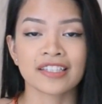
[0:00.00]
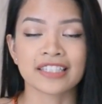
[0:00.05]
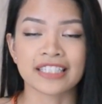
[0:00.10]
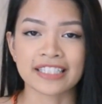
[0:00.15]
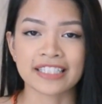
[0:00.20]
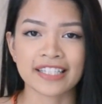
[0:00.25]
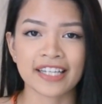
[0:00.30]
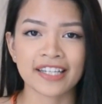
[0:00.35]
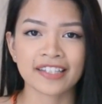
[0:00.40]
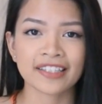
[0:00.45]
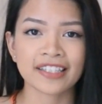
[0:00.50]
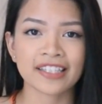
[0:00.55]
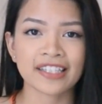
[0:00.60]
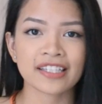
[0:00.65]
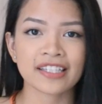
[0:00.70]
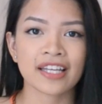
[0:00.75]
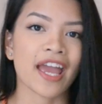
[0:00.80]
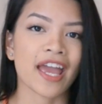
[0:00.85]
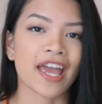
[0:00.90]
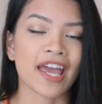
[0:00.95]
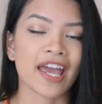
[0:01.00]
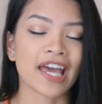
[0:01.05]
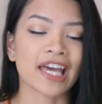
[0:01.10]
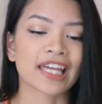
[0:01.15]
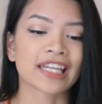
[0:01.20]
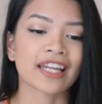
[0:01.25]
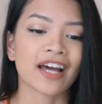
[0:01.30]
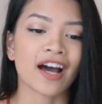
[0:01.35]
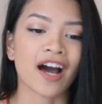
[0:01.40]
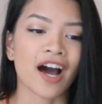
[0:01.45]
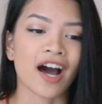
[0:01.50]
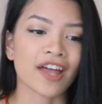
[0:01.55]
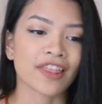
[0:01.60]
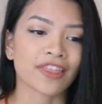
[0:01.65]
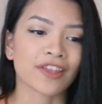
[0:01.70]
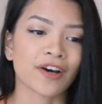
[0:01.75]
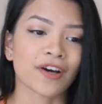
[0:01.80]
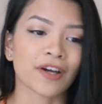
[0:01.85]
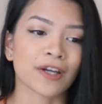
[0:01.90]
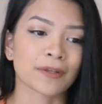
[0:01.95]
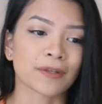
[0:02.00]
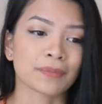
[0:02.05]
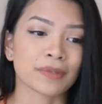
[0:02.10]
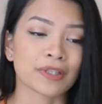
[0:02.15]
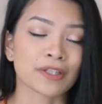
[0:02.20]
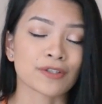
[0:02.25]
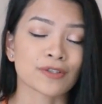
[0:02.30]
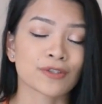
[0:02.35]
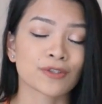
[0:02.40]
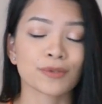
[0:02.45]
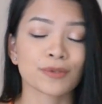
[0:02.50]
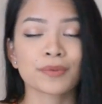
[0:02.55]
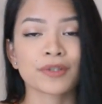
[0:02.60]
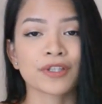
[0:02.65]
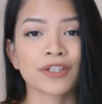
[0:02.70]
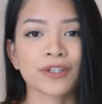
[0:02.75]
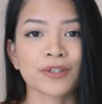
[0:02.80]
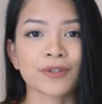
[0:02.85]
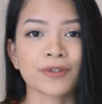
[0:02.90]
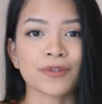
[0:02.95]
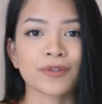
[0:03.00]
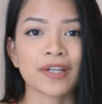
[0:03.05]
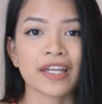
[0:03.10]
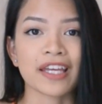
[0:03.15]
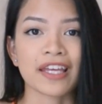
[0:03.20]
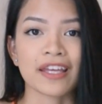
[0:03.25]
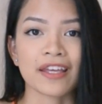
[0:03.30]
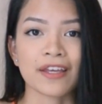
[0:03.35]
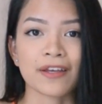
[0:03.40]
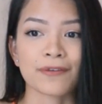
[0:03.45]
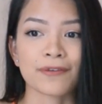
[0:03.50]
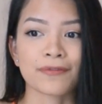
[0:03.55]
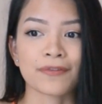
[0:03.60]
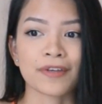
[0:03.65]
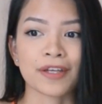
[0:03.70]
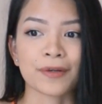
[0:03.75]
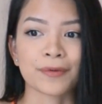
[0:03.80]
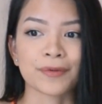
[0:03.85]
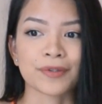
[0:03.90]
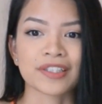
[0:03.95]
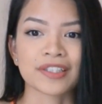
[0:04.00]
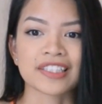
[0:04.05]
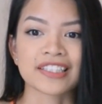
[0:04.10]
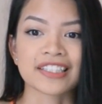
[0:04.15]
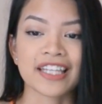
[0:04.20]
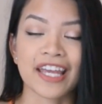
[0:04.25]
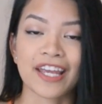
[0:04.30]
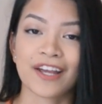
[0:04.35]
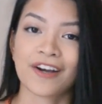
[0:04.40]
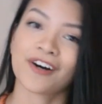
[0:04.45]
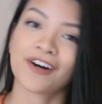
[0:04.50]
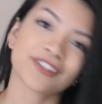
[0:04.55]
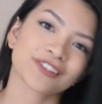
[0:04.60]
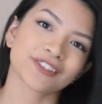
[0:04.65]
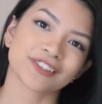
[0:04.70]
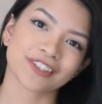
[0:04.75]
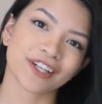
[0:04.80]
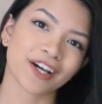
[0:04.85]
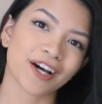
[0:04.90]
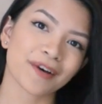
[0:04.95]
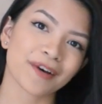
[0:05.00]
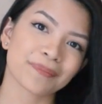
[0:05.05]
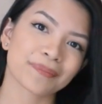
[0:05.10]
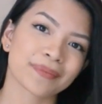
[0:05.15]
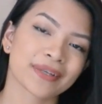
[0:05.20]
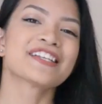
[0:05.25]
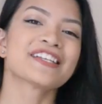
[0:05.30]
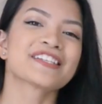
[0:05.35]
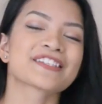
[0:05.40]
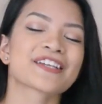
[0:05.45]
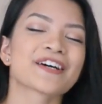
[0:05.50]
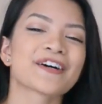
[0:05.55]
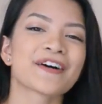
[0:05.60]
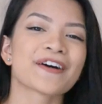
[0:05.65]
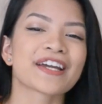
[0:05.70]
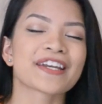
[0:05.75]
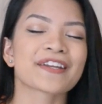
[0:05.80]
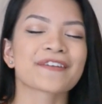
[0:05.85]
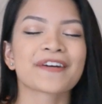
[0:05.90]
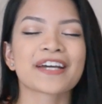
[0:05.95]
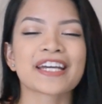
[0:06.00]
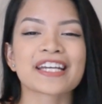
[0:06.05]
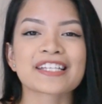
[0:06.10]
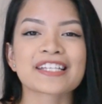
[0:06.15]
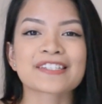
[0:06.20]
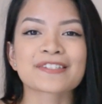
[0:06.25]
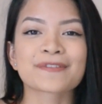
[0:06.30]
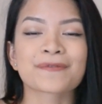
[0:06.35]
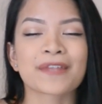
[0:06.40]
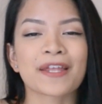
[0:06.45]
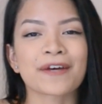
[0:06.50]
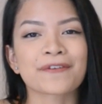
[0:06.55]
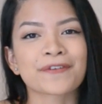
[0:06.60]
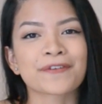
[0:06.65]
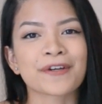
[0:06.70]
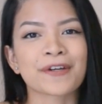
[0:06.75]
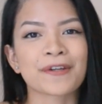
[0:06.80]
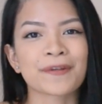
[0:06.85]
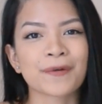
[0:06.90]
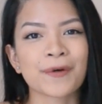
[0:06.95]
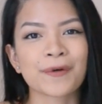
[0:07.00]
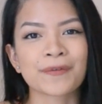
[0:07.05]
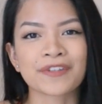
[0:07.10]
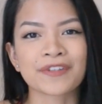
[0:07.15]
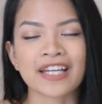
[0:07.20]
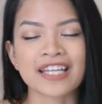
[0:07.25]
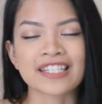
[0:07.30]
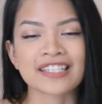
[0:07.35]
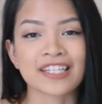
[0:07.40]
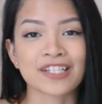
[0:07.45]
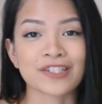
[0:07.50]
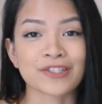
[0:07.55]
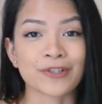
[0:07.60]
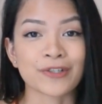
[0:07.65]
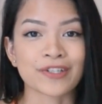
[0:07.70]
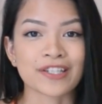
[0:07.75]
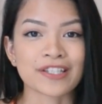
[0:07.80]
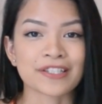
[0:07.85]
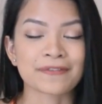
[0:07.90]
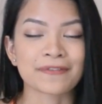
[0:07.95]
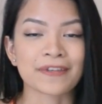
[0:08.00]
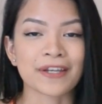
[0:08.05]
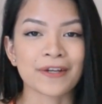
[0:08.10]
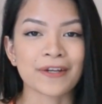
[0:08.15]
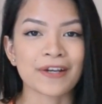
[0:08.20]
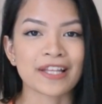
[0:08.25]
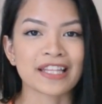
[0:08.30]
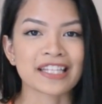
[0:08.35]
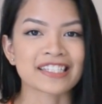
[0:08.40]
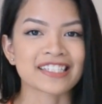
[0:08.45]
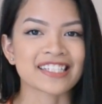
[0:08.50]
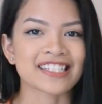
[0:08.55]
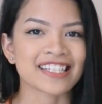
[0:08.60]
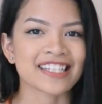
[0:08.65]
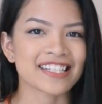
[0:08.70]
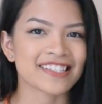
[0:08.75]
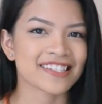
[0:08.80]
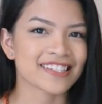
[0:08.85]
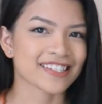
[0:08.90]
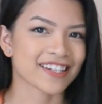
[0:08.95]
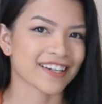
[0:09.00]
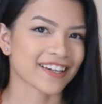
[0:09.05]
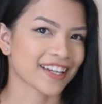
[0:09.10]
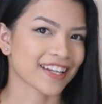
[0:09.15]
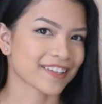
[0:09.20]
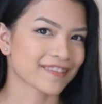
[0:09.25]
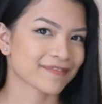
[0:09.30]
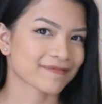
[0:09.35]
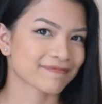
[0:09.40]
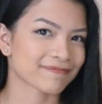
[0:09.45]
detailing, and I thought it'd be super cute if it was a halter top. So anyways, without further ado, hope you guys enjoyed this video, and let's just get started.